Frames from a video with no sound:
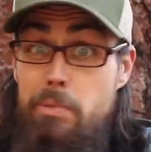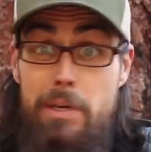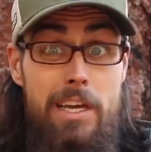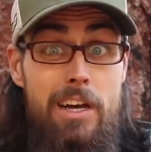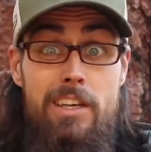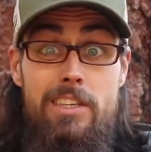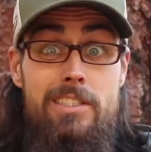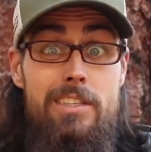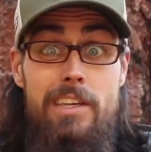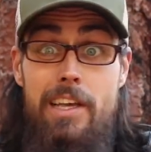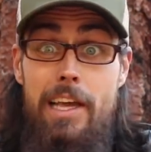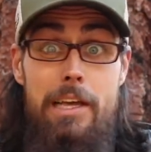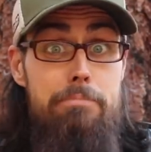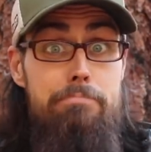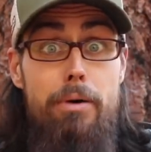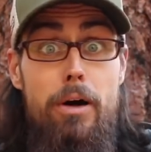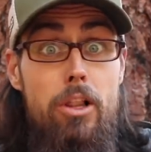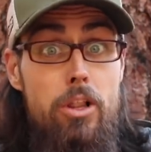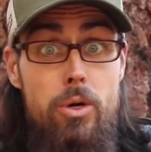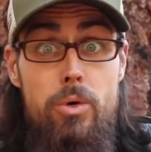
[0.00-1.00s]
because
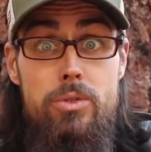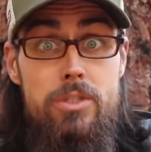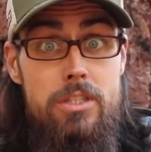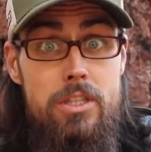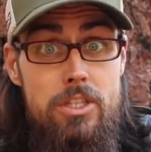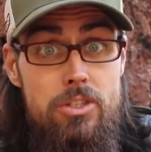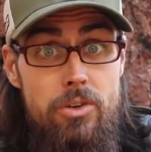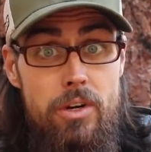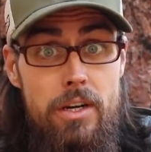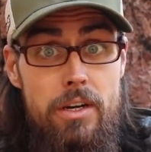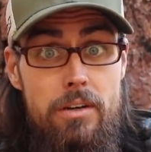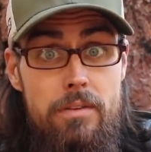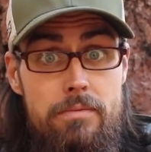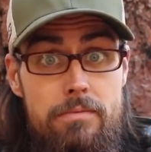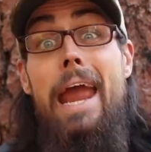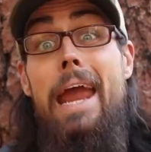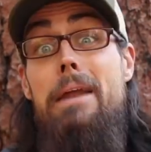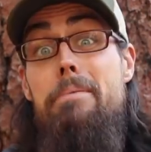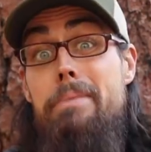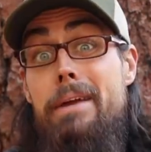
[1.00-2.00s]
it pollutes the trail,
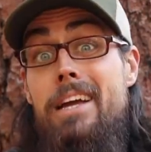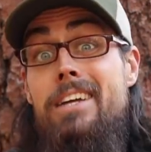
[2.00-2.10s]
and